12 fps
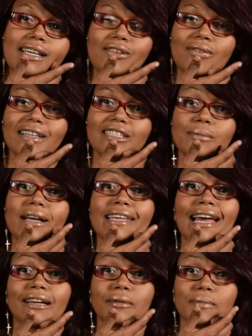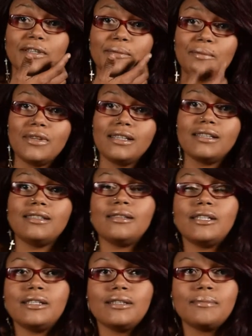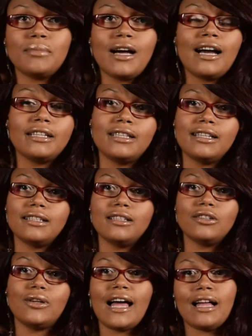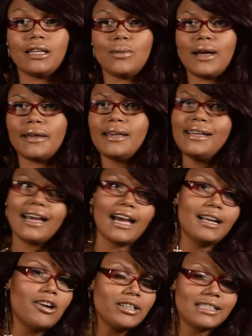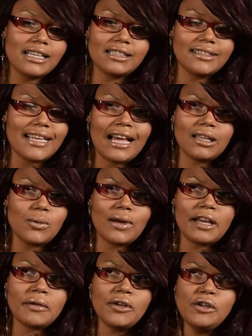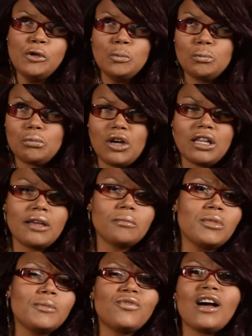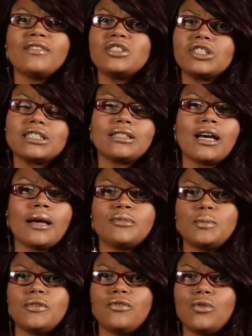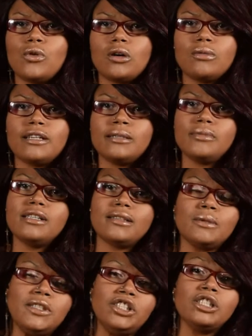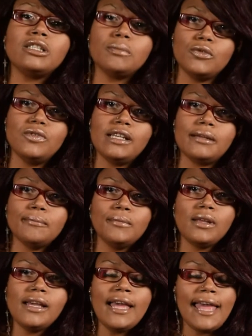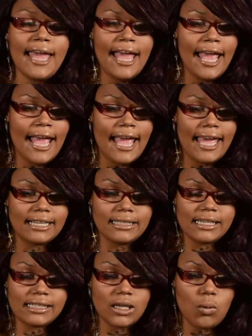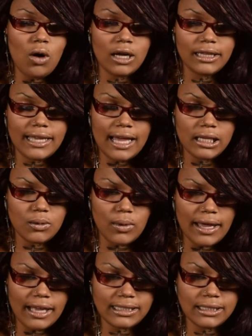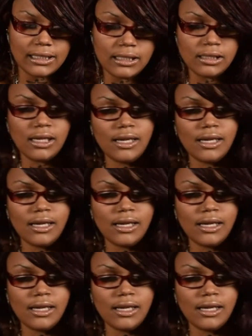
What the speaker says: right there by Yakima, behind the little alleyway. I had already taken this alleyway probably like maybe 5 or 6 times before already because we just moved in. And as I walk the alleyway, I see